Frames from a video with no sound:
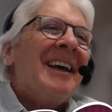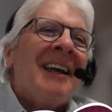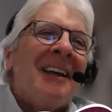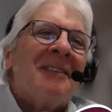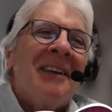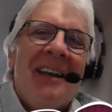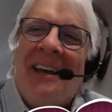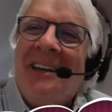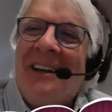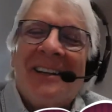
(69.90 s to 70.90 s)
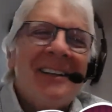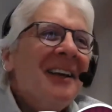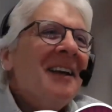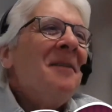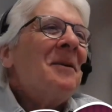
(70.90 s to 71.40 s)
and, you know,
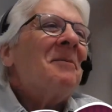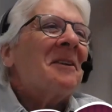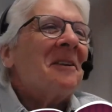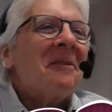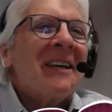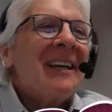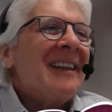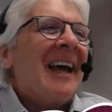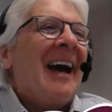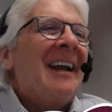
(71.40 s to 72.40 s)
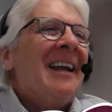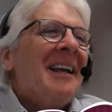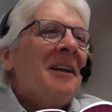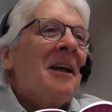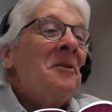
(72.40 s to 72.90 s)
and people don't get that.
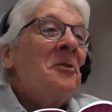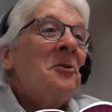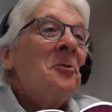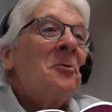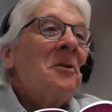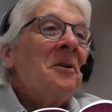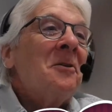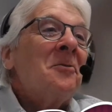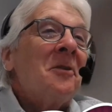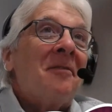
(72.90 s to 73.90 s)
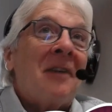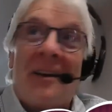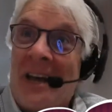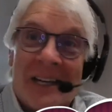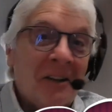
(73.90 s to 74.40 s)
And I
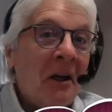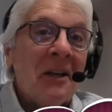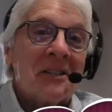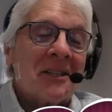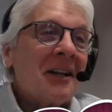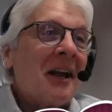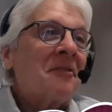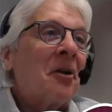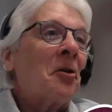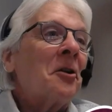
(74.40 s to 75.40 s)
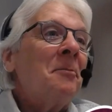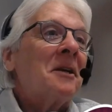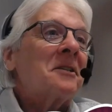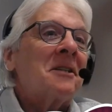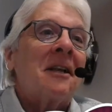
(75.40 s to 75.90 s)
had clients that I told them
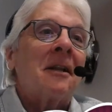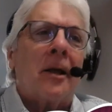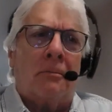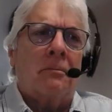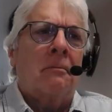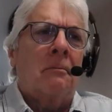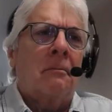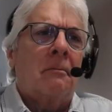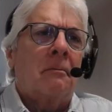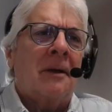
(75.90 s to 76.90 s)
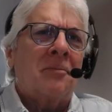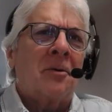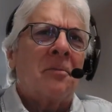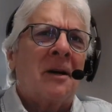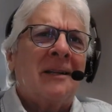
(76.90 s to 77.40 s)
this, and they're like, "Make
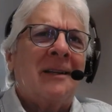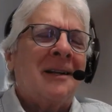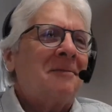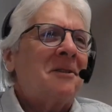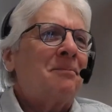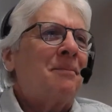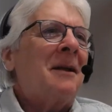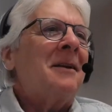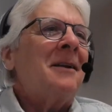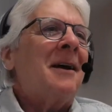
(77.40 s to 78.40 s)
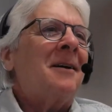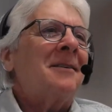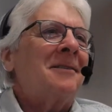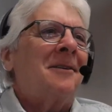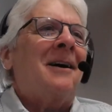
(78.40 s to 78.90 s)
more money than I'm spending? How
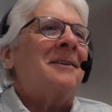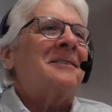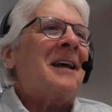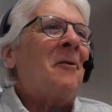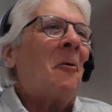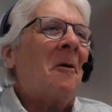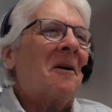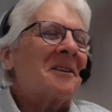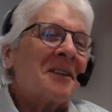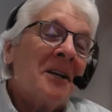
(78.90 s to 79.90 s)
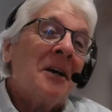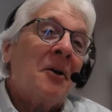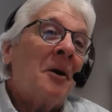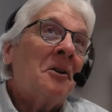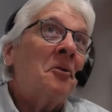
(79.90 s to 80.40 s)
does that work?" I said,
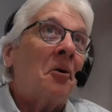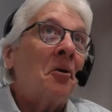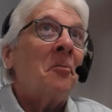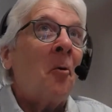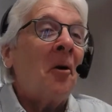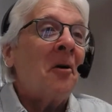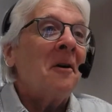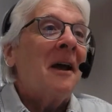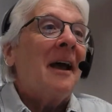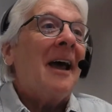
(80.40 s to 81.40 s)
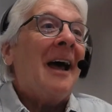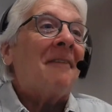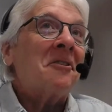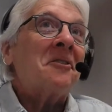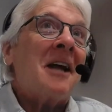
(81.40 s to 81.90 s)
"Well, you earn more
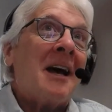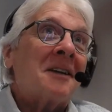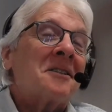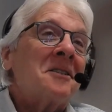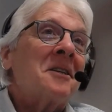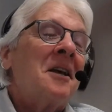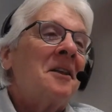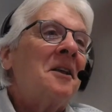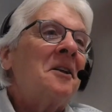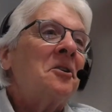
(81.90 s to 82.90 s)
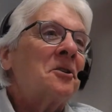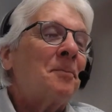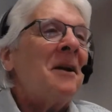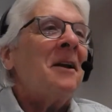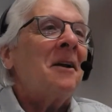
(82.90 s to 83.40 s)
after taxes than you're
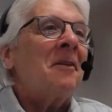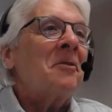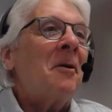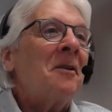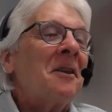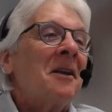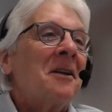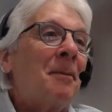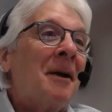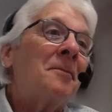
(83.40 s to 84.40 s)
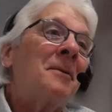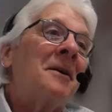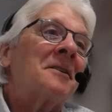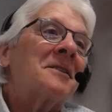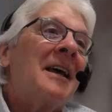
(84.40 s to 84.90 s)
spending every month to pay your
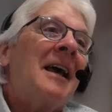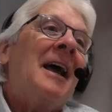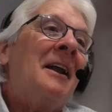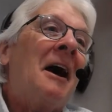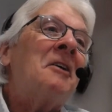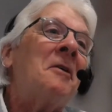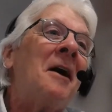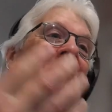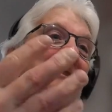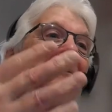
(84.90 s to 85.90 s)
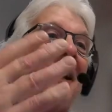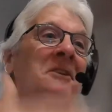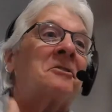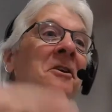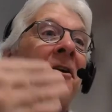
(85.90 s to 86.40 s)
bills, and now you have some
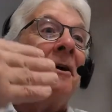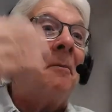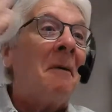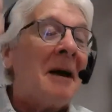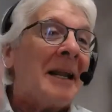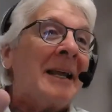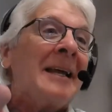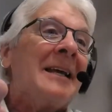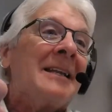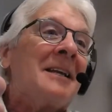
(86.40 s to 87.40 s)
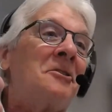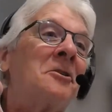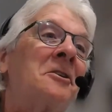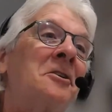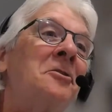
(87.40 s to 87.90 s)
extra money that you
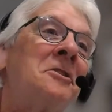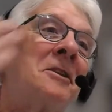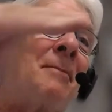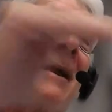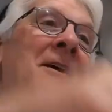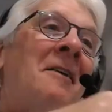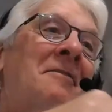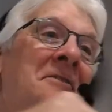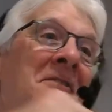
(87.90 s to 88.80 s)
can use to pay off your